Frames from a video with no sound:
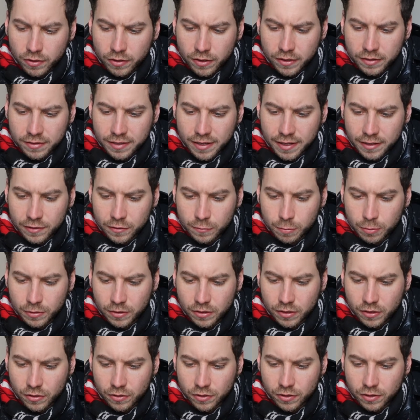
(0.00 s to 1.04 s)
of the tax
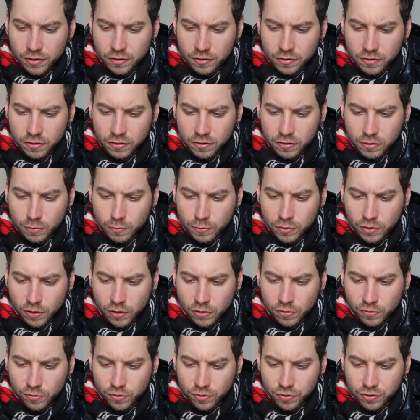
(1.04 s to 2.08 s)
believe the criticisms are
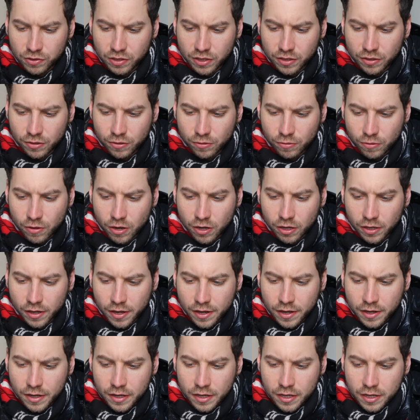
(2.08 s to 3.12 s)
overstated or wrong.
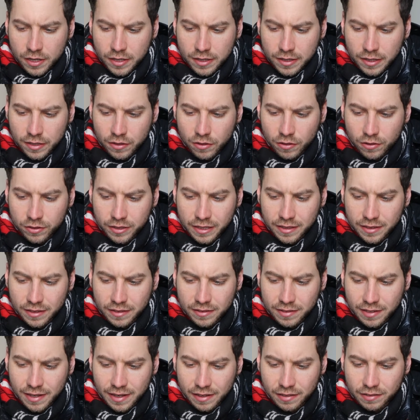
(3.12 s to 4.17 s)
They note that the
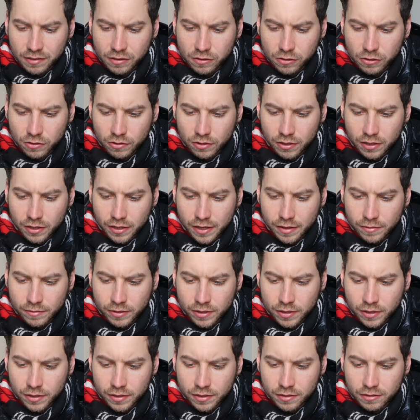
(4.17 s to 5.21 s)
tax is only
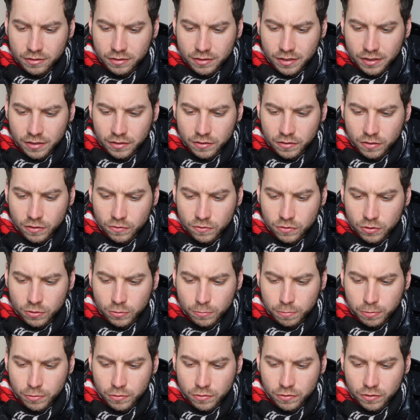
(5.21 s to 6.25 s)
levied on the states of
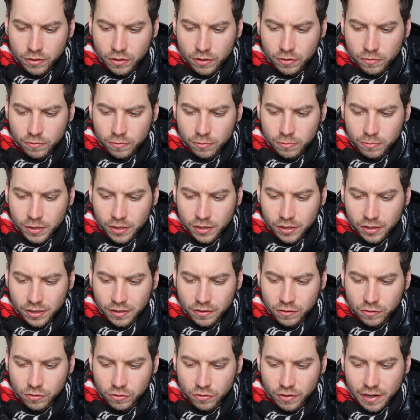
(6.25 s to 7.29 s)
2% of
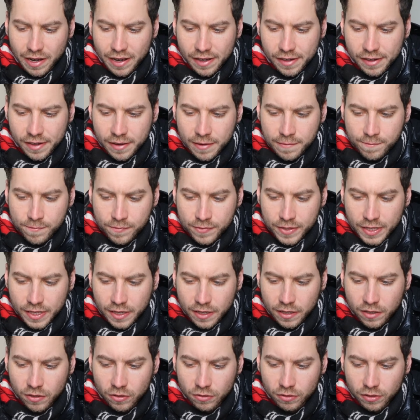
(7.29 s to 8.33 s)
Americans who die
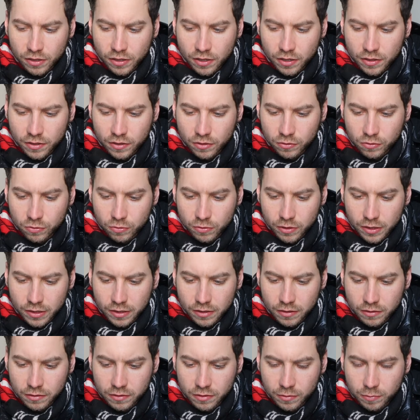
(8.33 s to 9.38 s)
and only on those
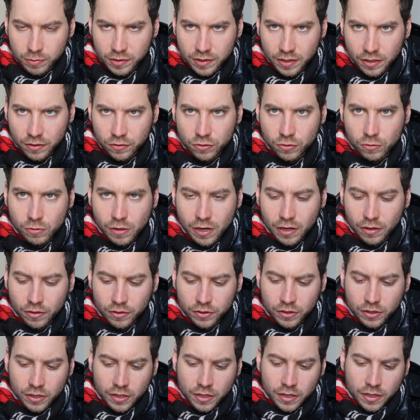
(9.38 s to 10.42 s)
with substantial
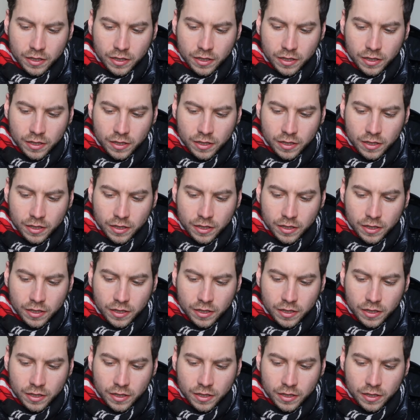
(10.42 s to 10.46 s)
wealth.